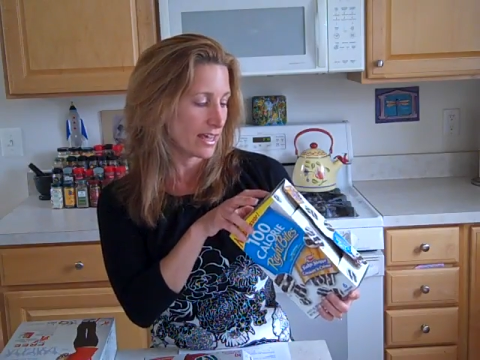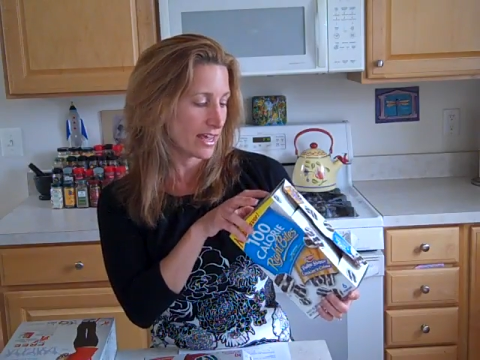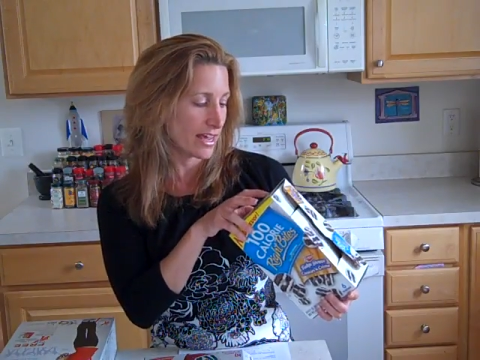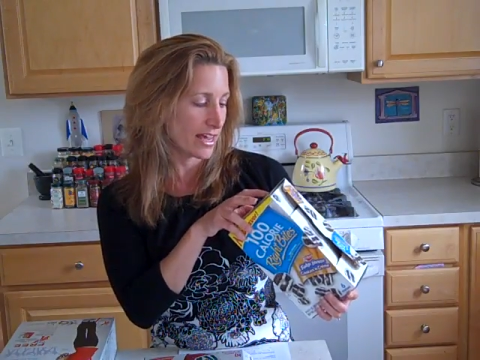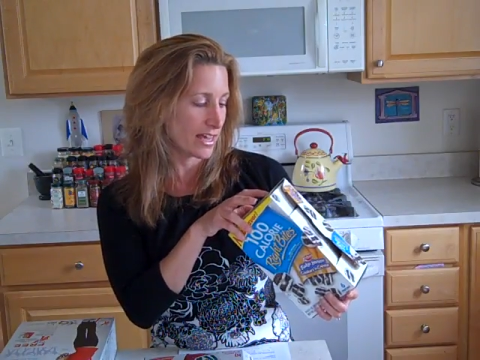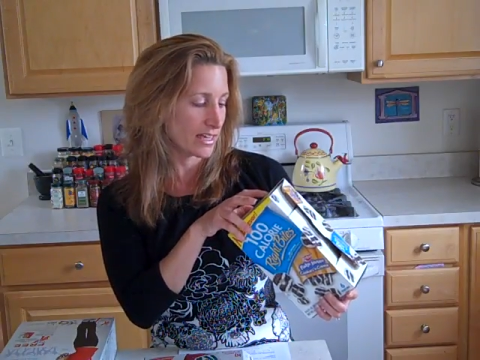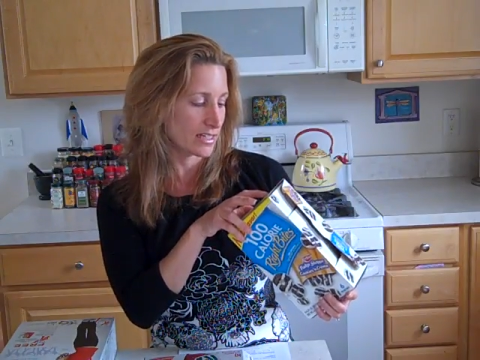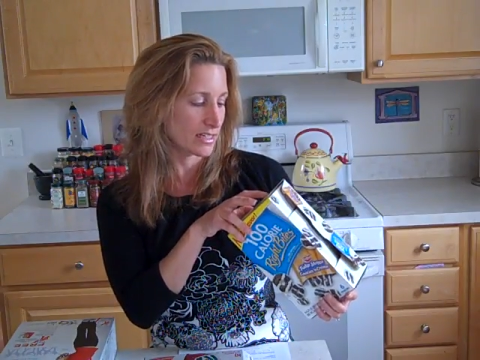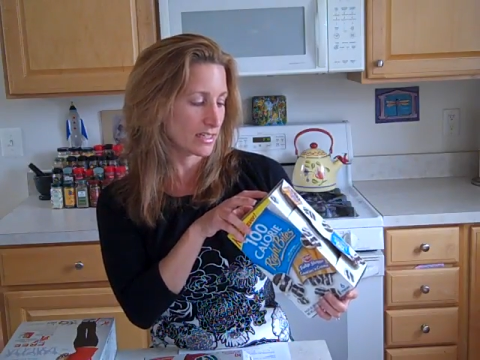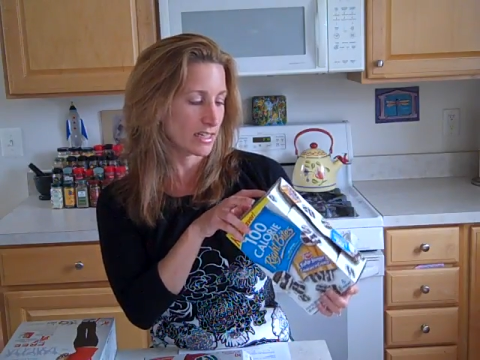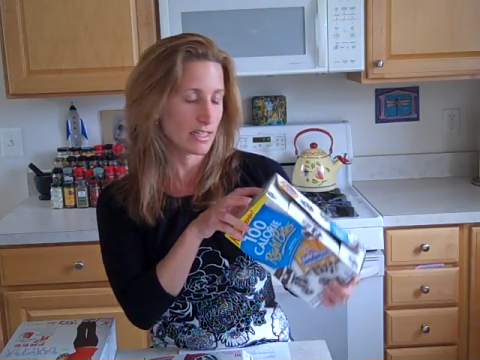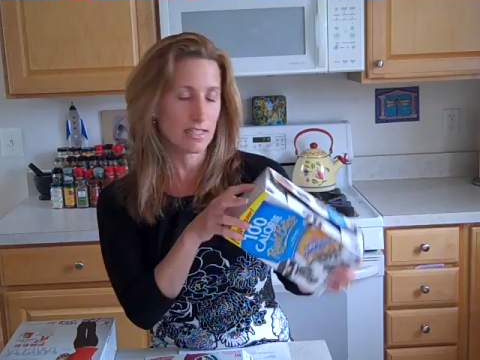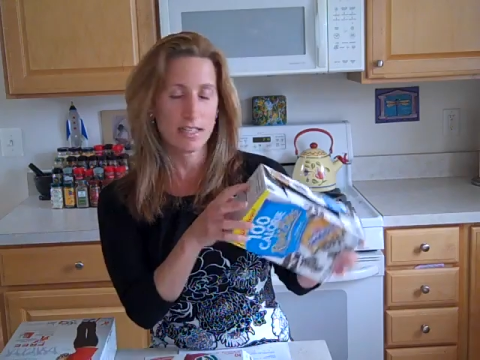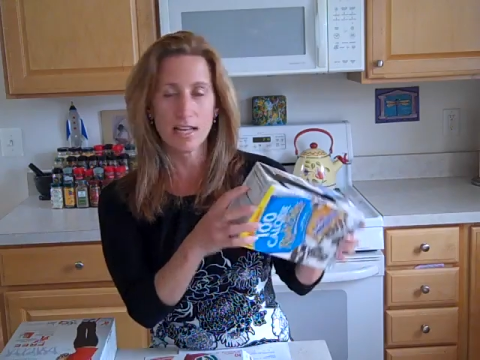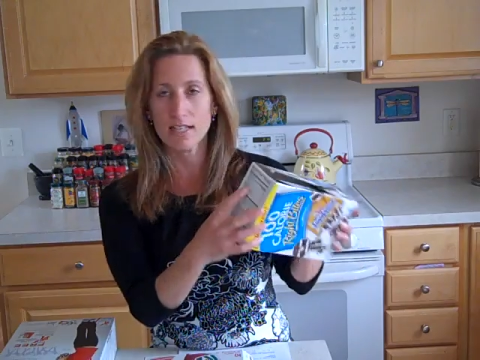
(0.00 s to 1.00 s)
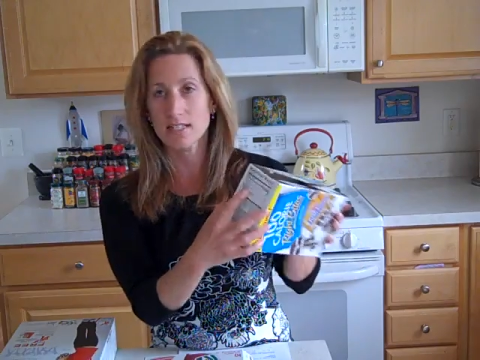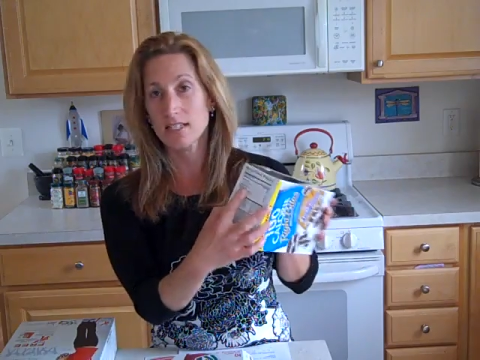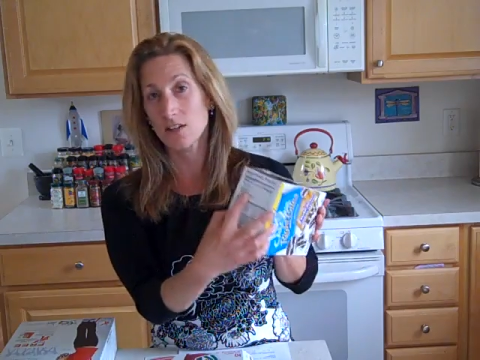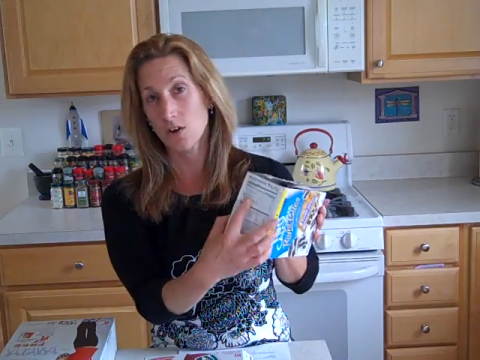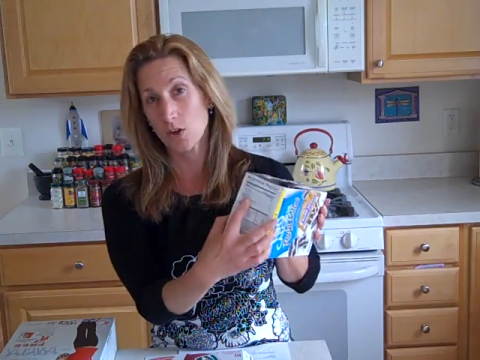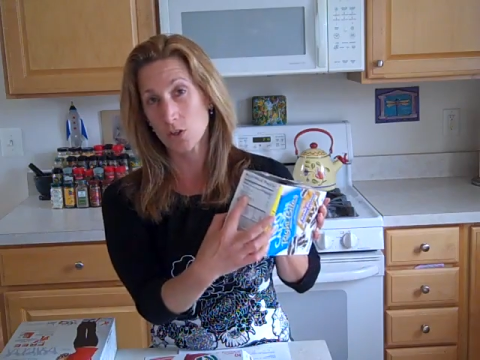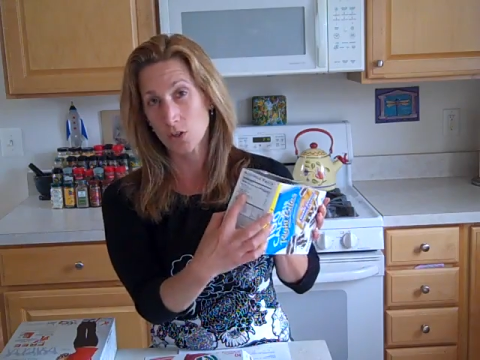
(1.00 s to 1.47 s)
and it says
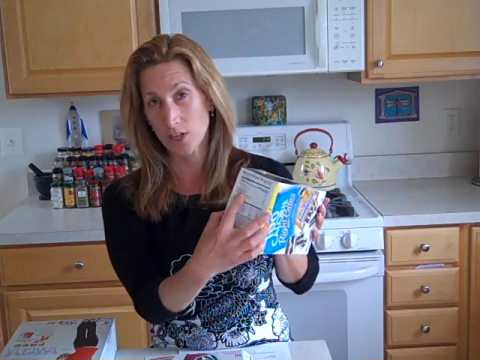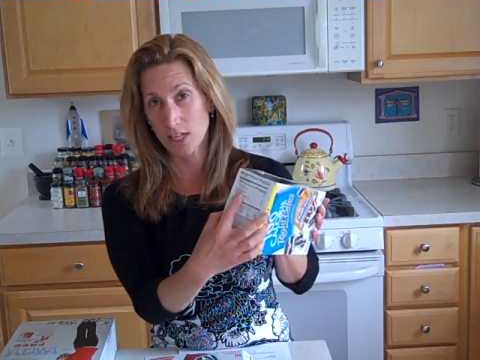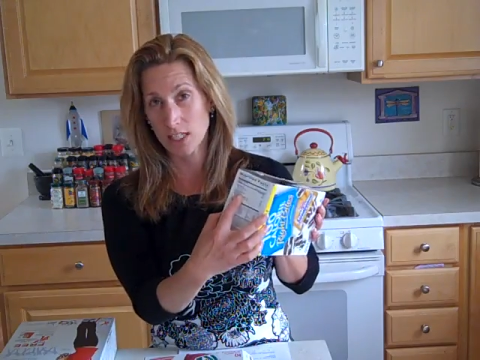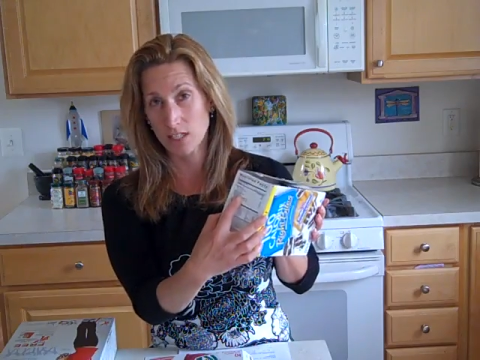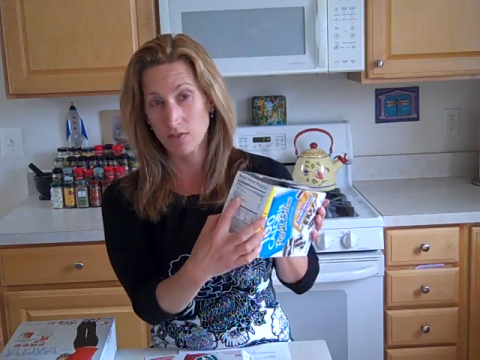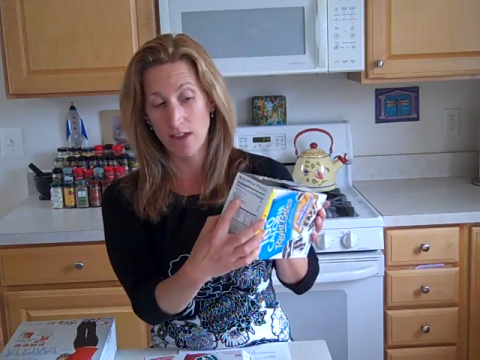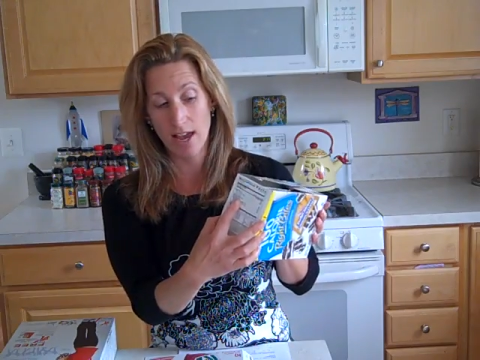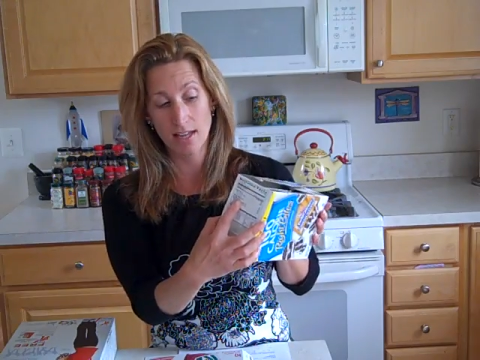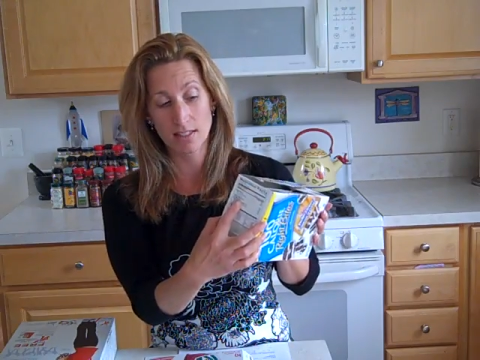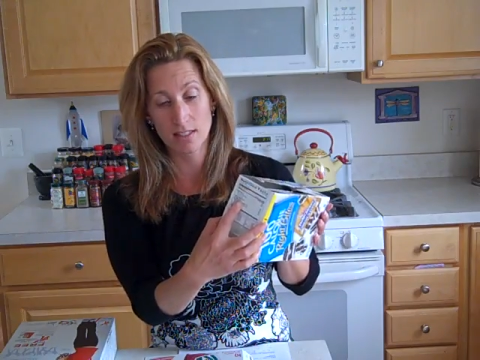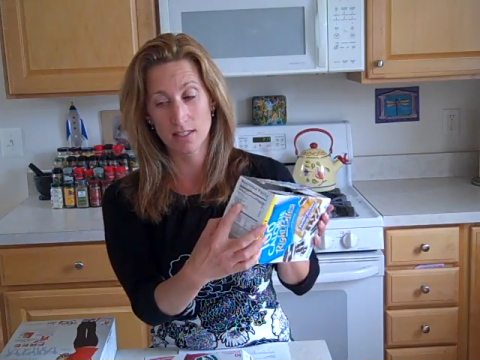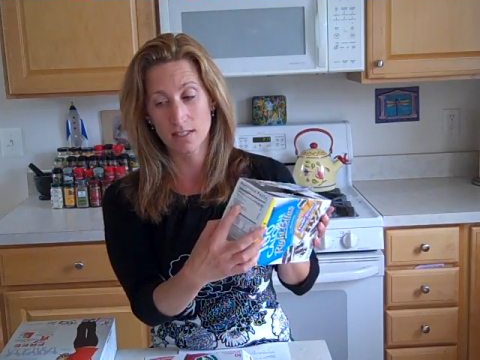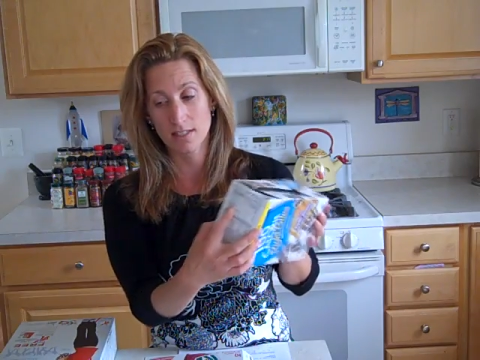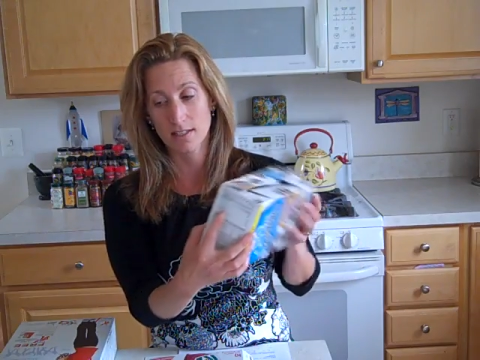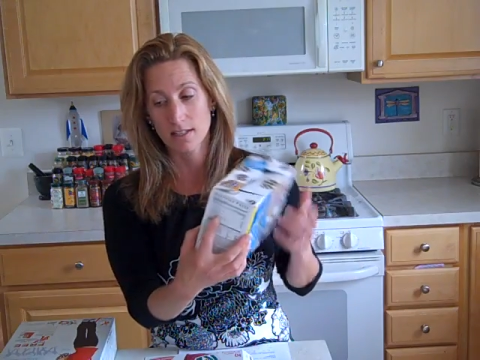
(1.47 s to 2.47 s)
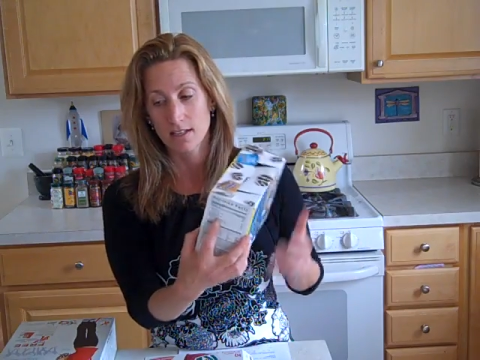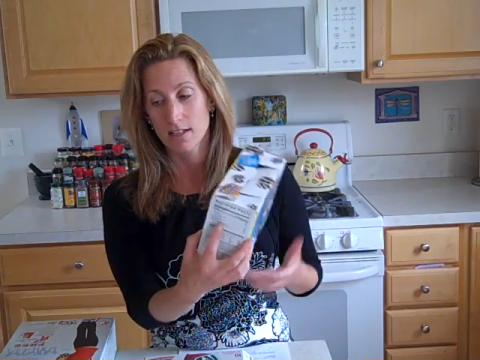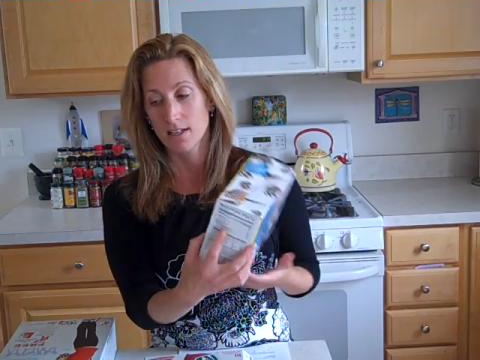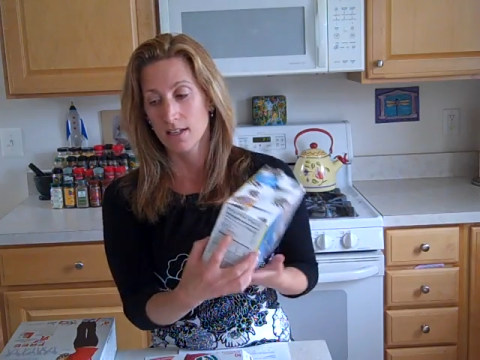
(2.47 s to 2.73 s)
0 trans fats.